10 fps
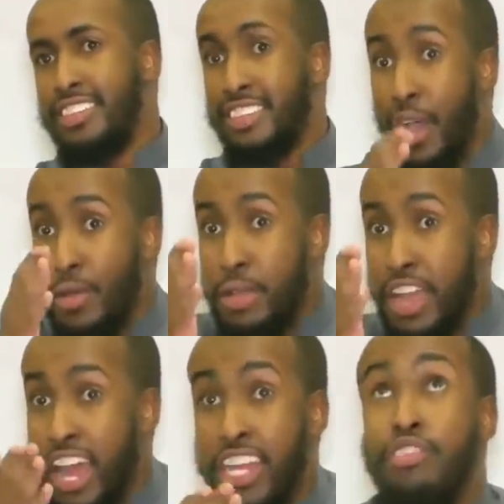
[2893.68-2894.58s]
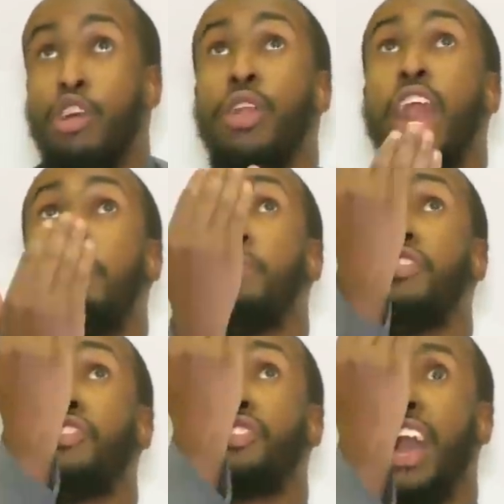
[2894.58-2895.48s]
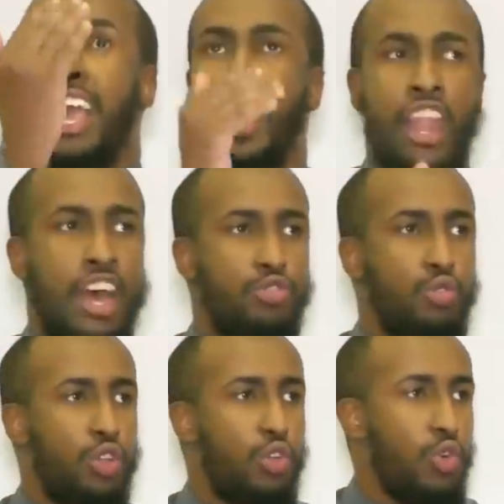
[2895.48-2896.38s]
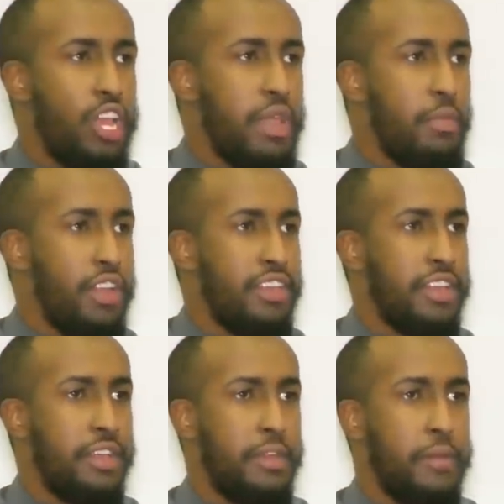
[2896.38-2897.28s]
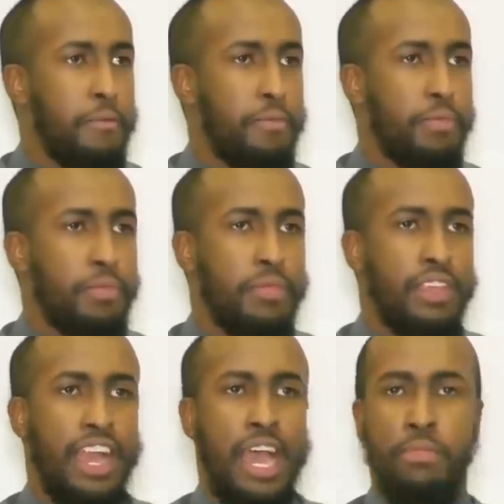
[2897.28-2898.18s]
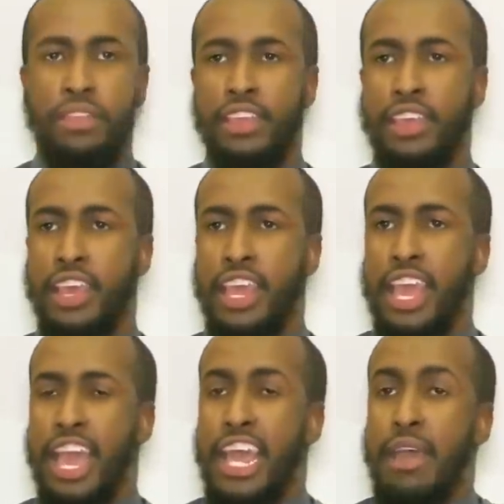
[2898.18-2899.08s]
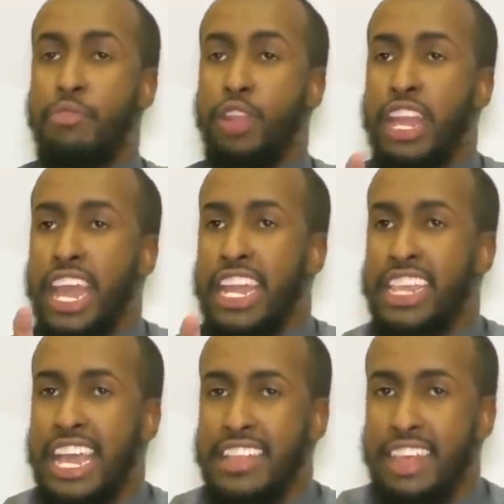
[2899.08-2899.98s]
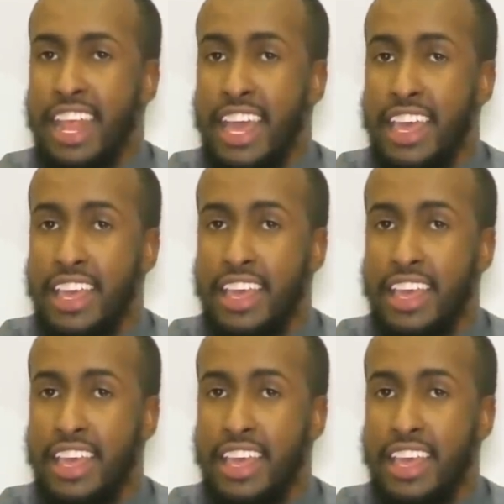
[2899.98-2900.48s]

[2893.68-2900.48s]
Salah al-Mi'raj is going up in the sky. Allah is calling him what? Abd. Alhamdulillah alladhi anzala.